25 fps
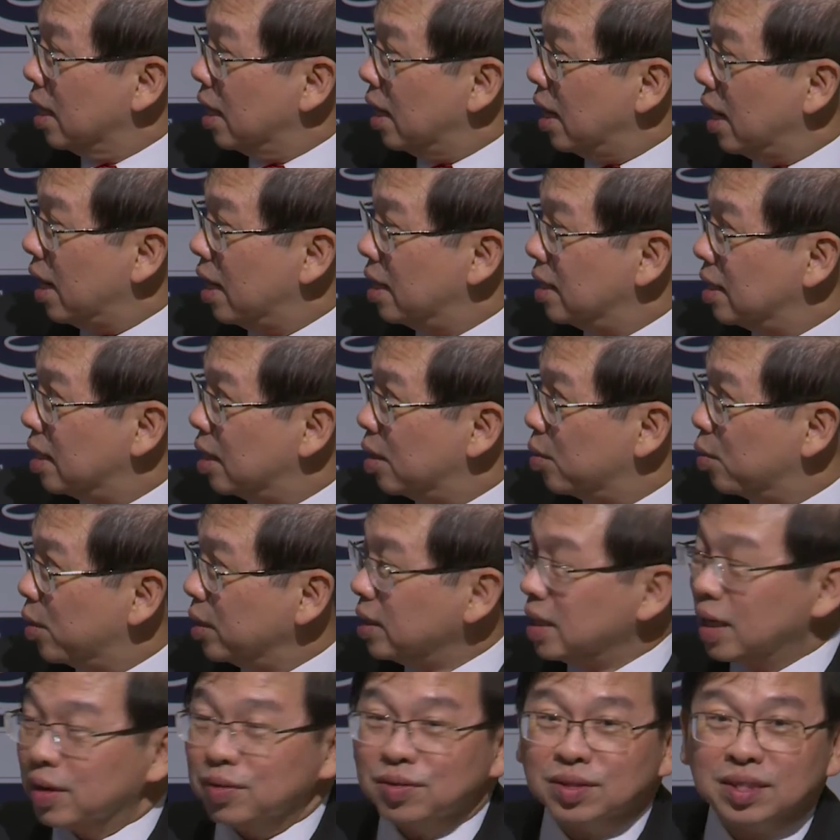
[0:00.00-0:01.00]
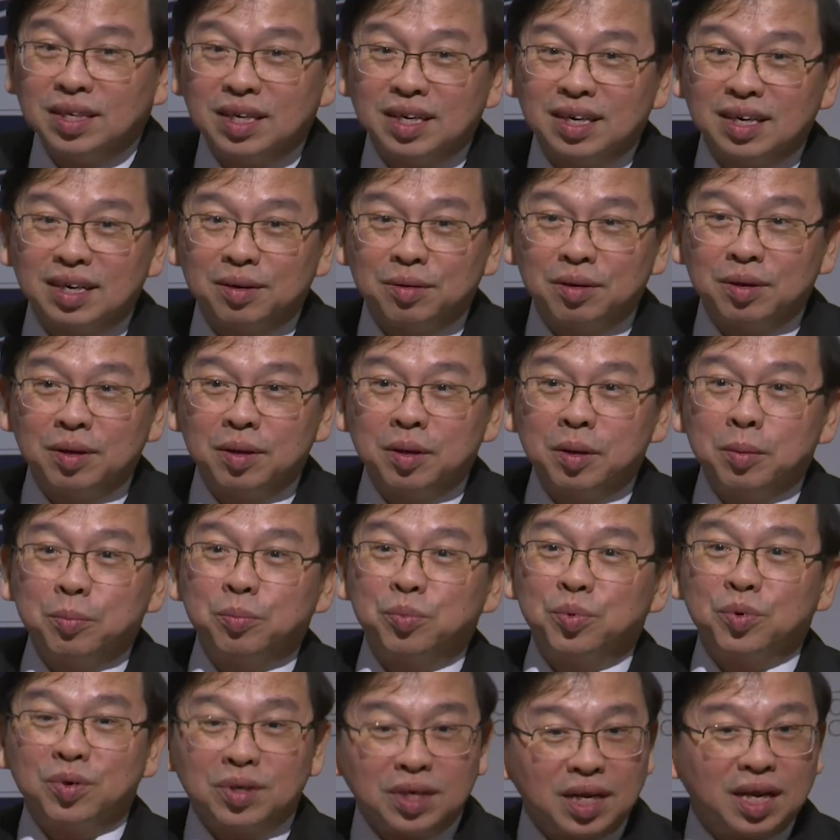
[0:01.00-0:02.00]
And one of the
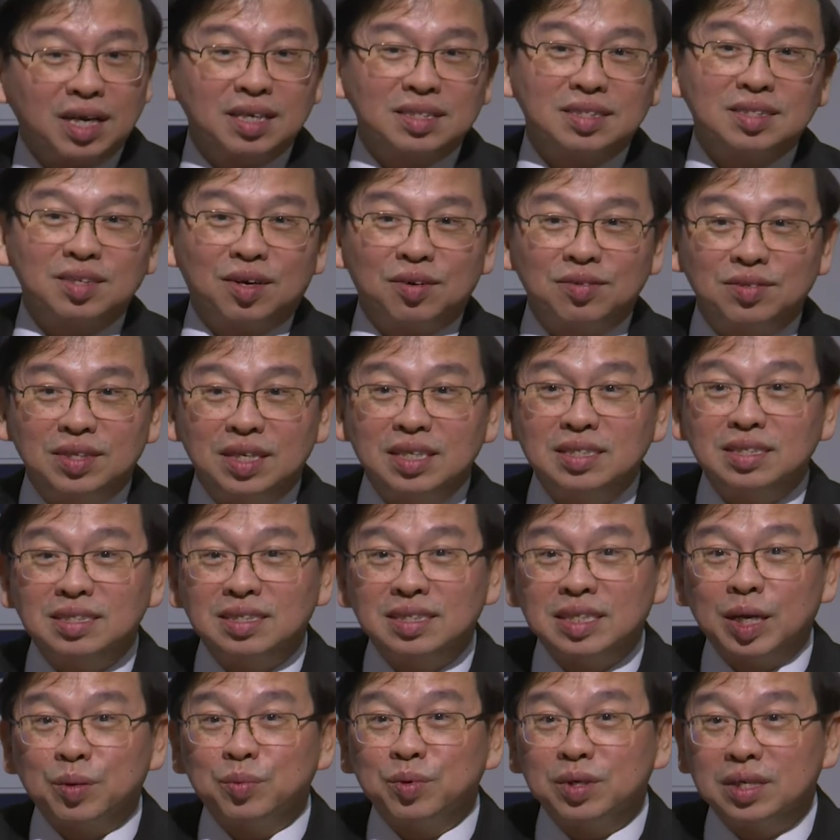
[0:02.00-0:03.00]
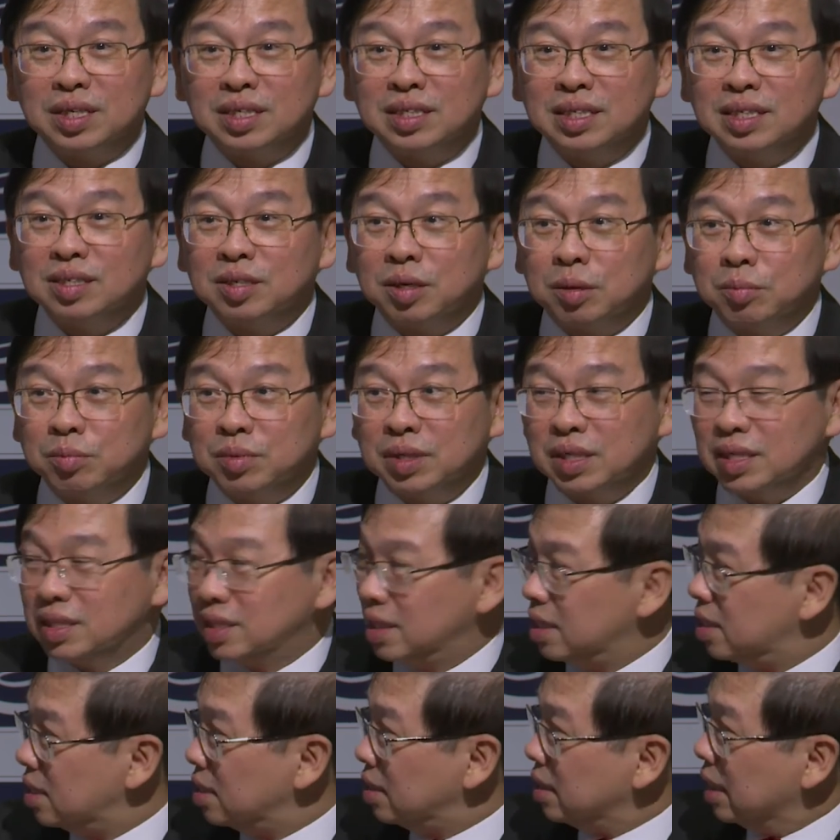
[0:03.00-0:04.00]
products of these network learning
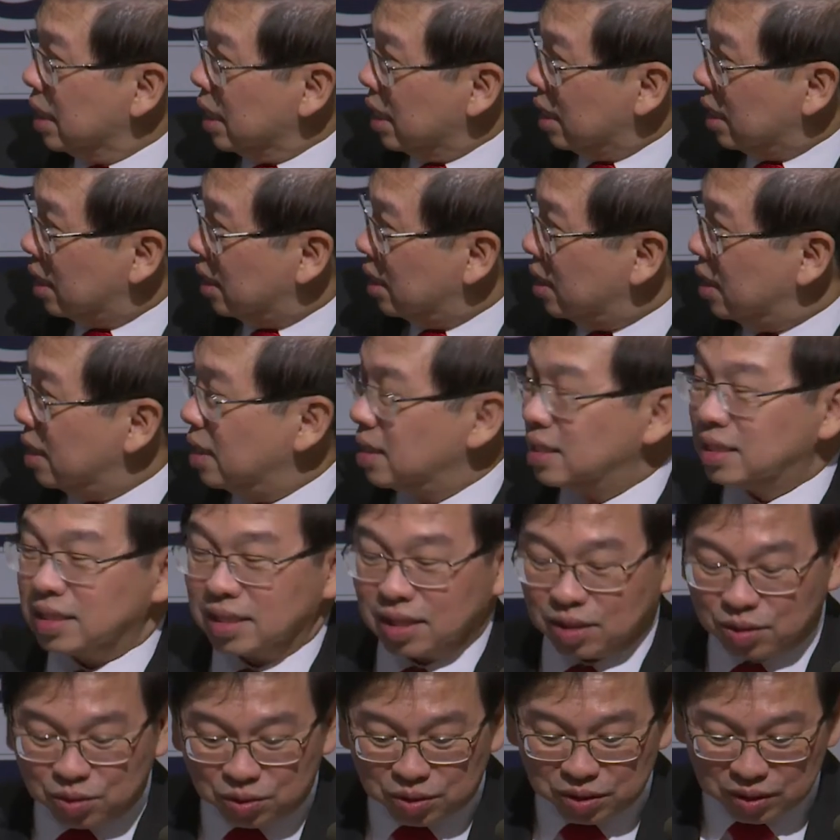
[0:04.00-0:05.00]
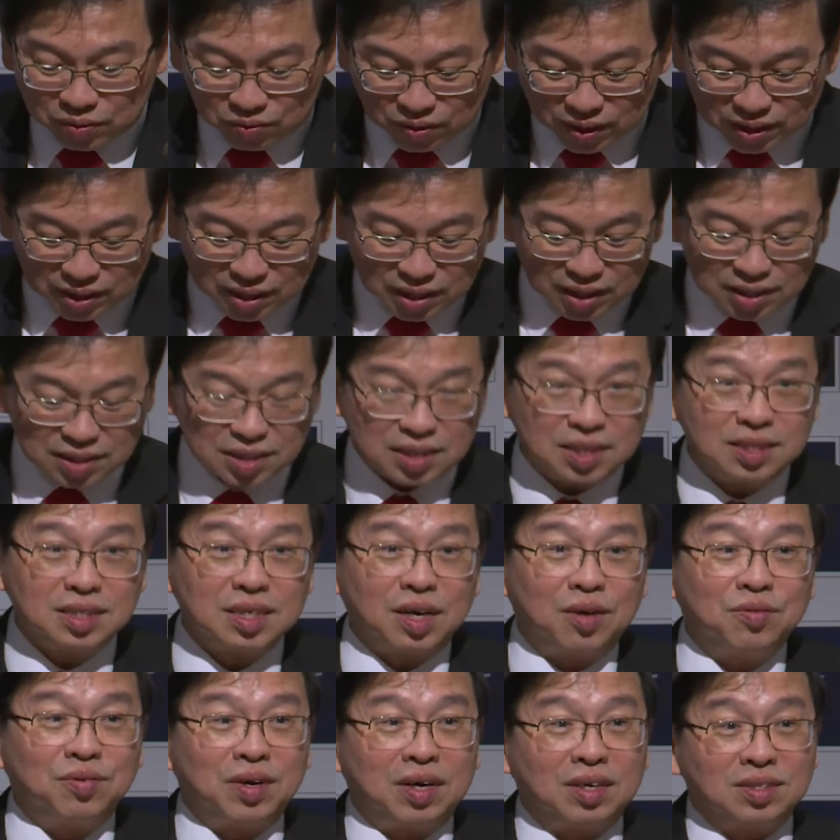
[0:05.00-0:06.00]
communities is the codification
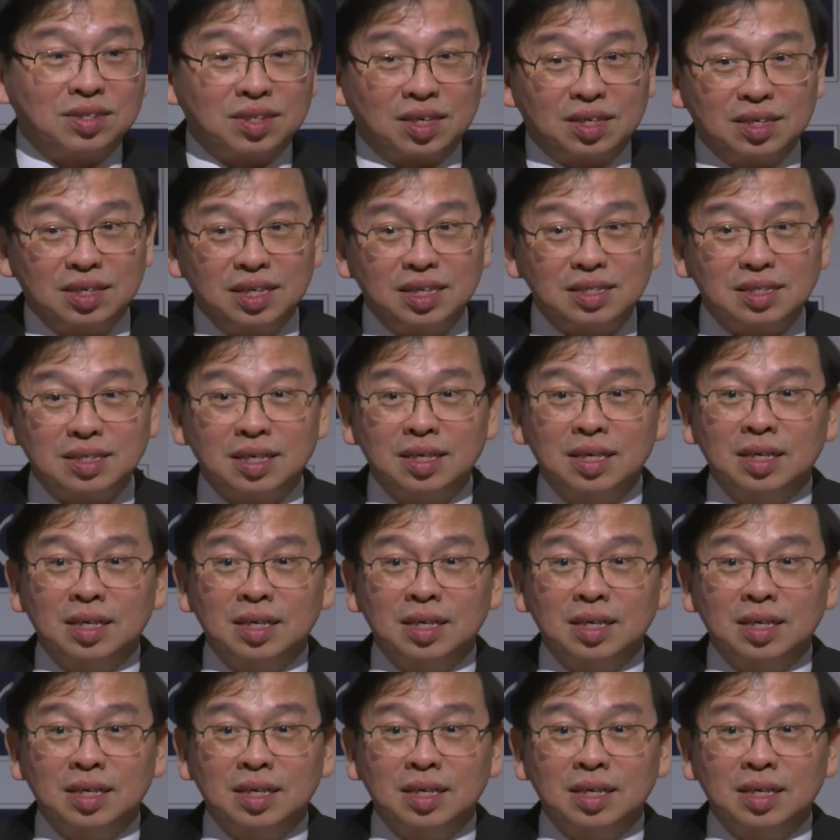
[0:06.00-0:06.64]
of our knowledge.